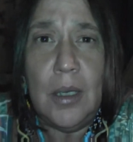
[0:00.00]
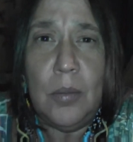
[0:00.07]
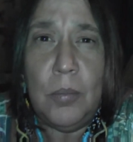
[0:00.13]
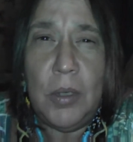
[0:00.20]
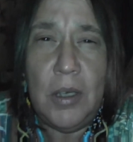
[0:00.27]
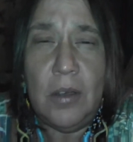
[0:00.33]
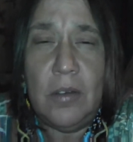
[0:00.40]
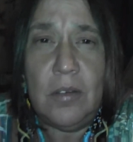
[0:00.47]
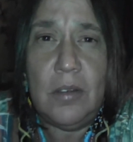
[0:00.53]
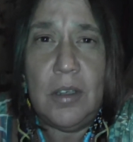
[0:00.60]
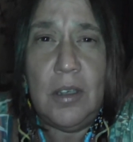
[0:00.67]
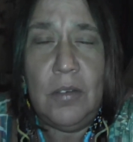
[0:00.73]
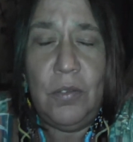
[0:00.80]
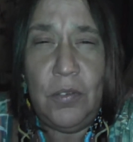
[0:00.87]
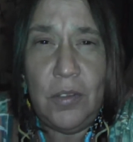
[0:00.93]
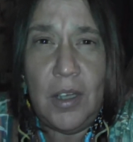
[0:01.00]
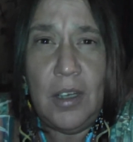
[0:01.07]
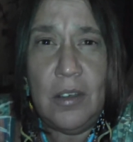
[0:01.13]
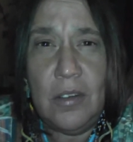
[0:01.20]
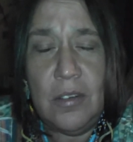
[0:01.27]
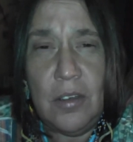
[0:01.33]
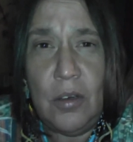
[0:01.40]
Because if
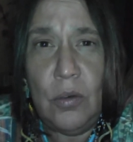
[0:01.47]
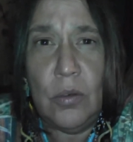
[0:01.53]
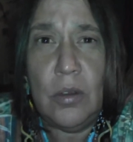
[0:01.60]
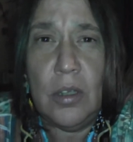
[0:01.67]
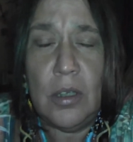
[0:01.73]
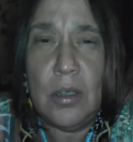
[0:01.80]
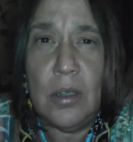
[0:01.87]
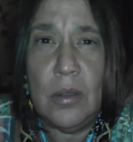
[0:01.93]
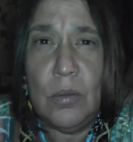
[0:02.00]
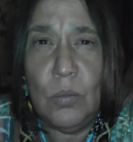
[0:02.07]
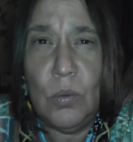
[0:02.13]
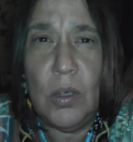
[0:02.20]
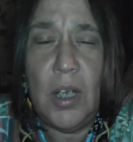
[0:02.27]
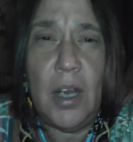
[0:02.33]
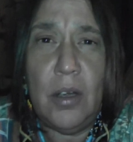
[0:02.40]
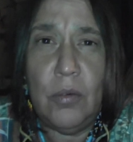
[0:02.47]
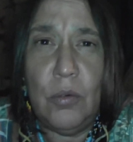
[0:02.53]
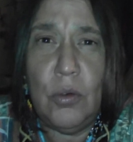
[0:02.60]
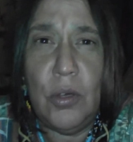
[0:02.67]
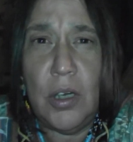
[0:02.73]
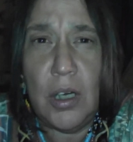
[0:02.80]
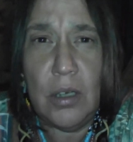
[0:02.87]
that's so, then what kind of
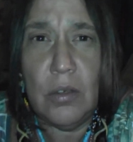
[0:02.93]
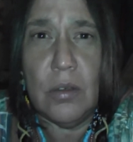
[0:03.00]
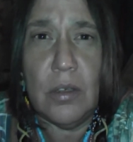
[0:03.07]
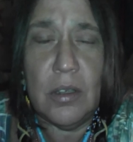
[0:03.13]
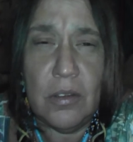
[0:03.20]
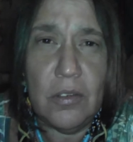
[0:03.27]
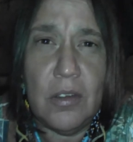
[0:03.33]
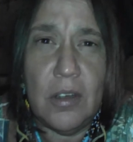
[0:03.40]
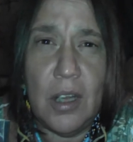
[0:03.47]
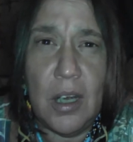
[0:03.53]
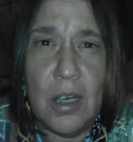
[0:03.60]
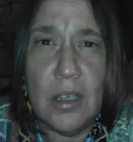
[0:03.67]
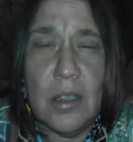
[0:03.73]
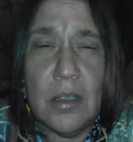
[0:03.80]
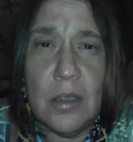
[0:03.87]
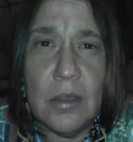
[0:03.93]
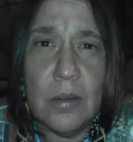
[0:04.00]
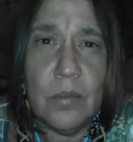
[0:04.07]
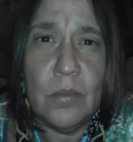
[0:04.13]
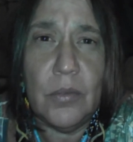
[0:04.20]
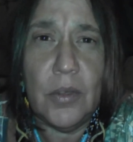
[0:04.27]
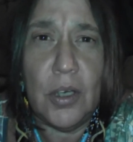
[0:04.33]
Creator is that?
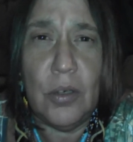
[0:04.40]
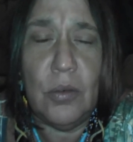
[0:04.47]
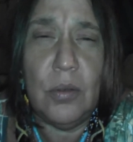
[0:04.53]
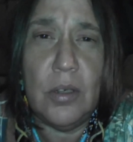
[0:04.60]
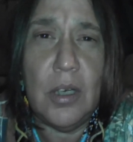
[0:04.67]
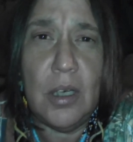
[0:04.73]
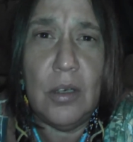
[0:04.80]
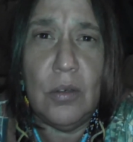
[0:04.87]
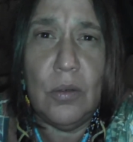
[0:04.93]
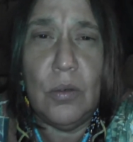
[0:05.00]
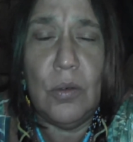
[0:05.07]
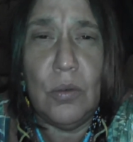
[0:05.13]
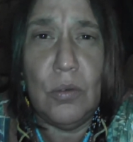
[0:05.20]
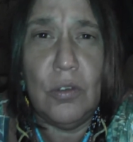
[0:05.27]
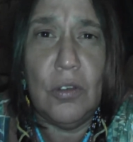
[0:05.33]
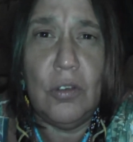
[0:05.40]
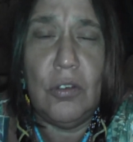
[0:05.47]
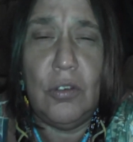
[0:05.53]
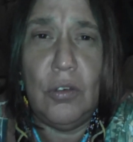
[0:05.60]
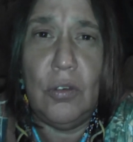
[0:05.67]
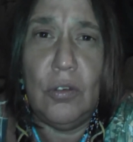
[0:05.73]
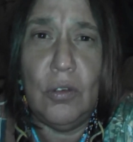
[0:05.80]
A Creator who just
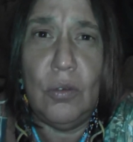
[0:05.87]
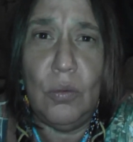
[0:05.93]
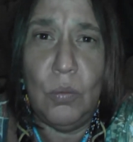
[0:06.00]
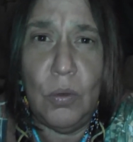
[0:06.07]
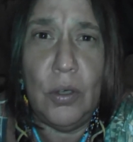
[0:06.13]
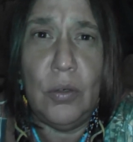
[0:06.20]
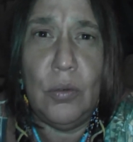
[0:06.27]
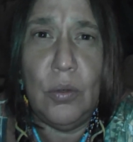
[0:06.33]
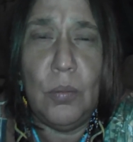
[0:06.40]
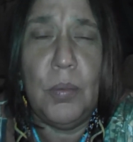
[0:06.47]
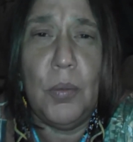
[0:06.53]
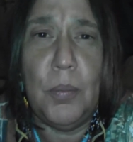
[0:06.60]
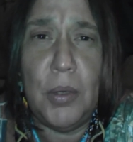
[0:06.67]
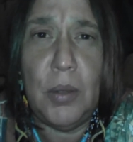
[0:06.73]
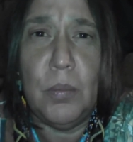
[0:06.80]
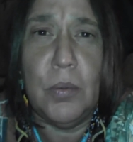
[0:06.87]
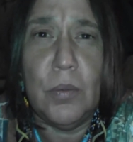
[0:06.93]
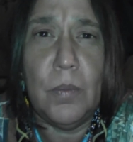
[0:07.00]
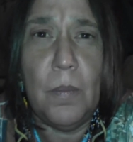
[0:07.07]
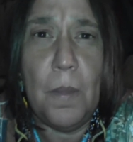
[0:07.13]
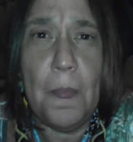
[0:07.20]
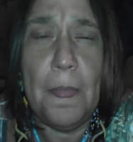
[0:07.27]
chooses one group of
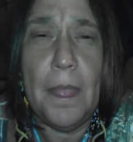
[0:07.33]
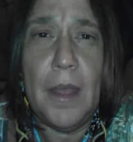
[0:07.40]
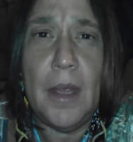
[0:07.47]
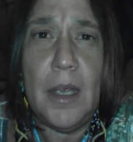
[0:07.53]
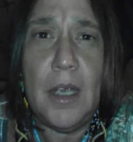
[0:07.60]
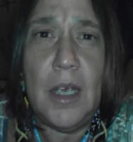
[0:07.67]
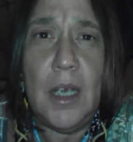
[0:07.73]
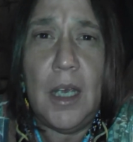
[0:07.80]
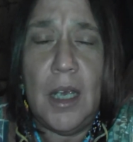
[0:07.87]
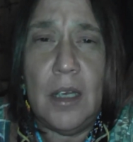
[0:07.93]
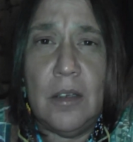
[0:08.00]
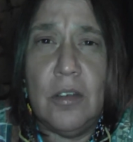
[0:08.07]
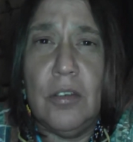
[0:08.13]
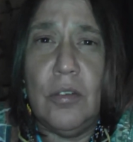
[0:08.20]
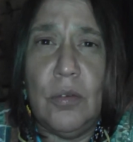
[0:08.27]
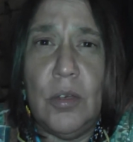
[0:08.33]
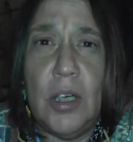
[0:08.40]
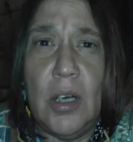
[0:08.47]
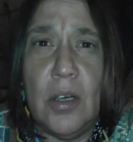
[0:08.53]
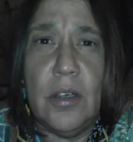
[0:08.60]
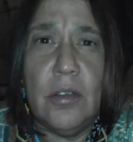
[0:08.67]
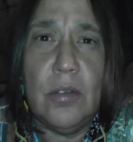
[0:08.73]
people and
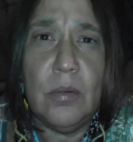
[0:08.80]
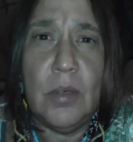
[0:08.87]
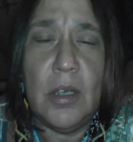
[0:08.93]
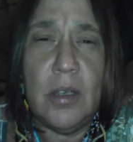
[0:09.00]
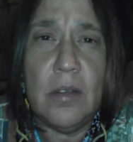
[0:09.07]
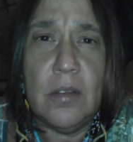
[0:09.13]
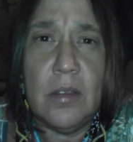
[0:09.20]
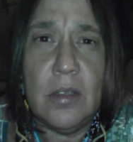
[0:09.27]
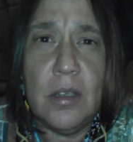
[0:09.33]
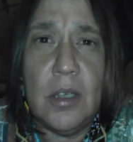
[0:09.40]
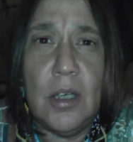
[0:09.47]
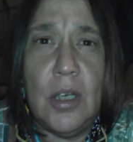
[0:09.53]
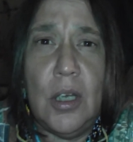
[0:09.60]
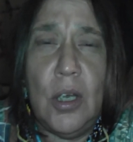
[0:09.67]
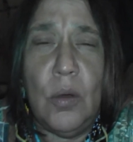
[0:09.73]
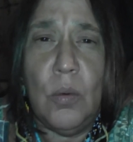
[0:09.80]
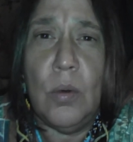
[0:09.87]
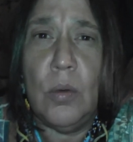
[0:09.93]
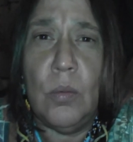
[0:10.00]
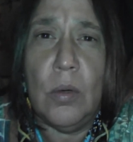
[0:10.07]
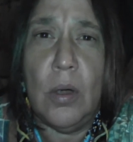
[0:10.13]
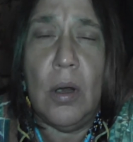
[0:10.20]
disregards the rest?
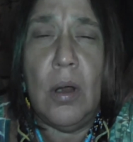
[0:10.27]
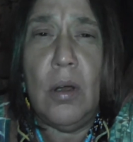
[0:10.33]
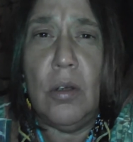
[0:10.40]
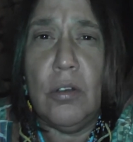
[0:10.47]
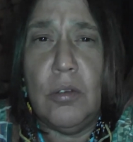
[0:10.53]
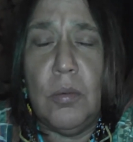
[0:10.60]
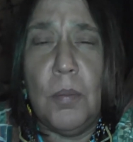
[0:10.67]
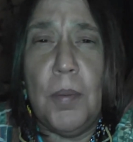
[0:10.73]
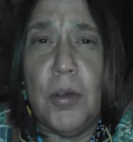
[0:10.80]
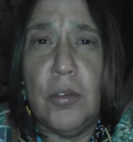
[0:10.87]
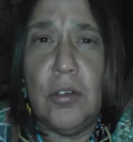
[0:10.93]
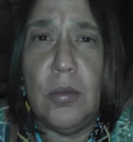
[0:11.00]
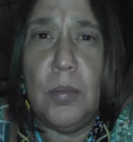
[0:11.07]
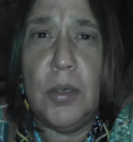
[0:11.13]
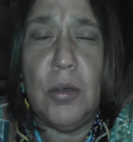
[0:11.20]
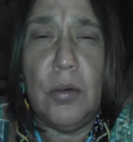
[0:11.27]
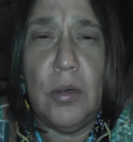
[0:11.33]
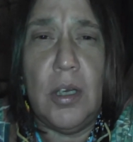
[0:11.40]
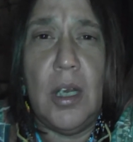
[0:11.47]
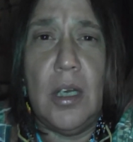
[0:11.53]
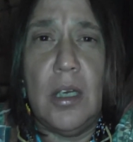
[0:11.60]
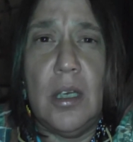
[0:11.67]
When we're all supposed to be
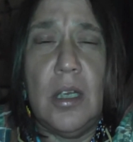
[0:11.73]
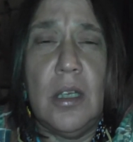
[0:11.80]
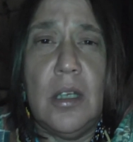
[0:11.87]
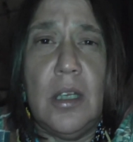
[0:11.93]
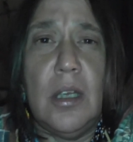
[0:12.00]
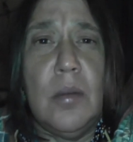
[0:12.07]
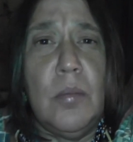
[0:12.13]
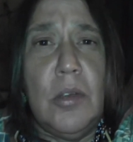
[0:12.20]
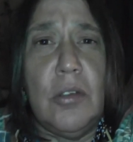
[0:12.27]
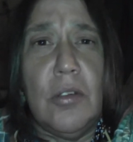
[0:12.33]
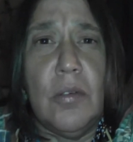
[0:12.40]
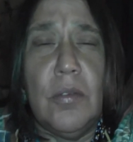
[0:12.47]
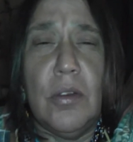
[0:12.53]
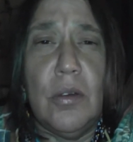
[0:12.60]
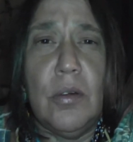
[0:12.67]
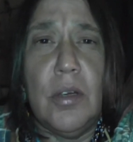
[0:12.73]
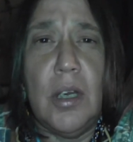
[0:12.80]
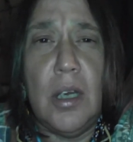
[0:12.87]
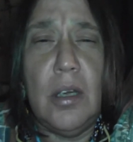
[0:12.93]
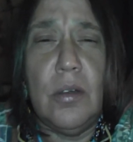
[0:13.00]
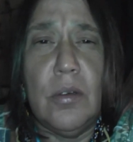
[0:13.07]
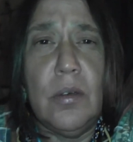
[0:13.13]
created in the image of the
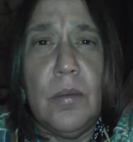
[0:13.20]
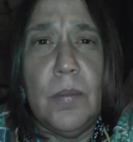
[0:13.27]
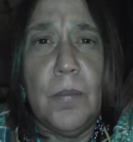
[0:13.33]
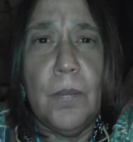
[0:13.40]
Creator,